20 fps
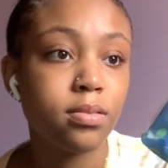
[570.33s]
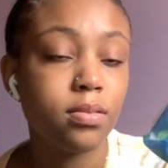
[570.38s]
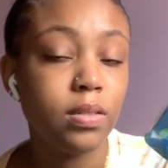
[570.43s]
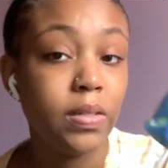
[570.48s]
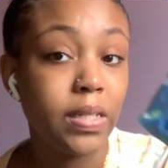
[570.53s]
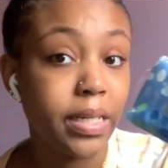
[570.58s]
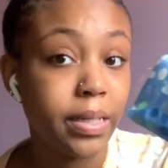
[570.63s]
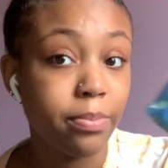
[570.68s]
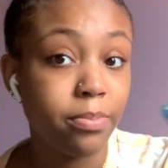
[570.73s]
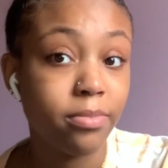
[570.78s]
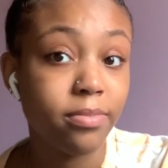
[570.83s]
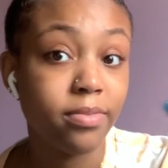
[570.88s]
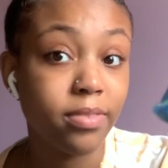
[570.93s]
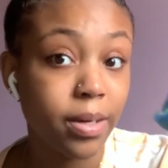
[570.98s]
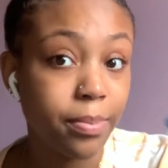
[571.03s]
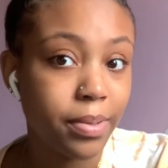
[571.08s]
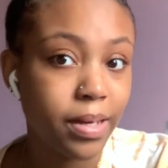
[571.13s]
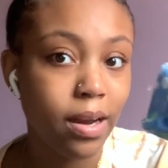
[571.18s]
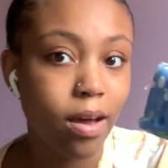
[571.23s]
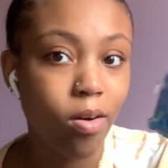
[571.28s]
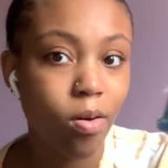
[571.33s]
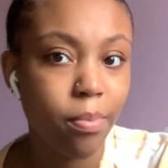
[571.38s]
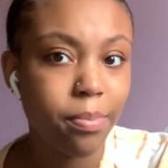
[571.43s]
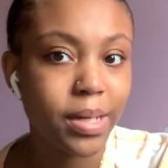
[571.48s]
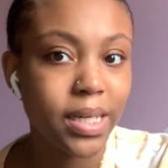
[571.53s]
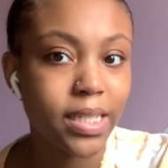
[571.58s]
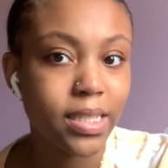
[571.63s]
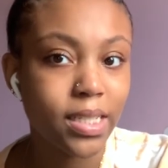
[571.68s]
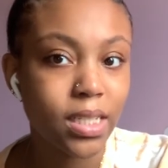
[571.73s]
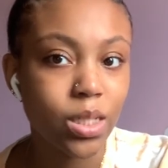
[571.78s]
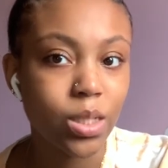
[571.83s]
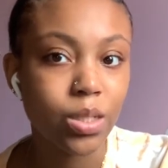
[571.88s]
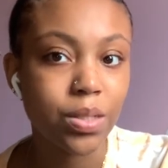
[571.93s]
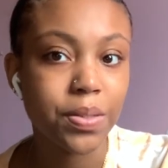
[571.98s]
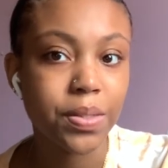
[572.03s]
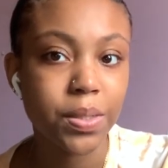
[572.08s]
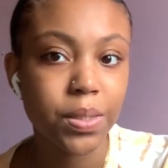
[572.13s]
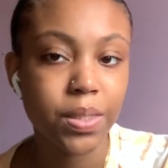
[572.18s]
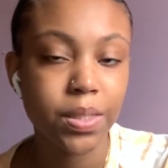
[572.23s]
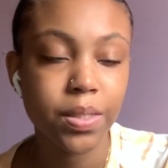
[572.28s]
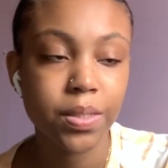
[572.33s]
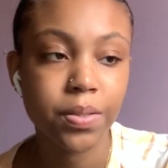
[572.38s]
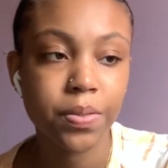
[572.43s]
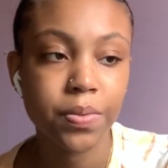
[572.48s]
when I'm rubbing out my nose,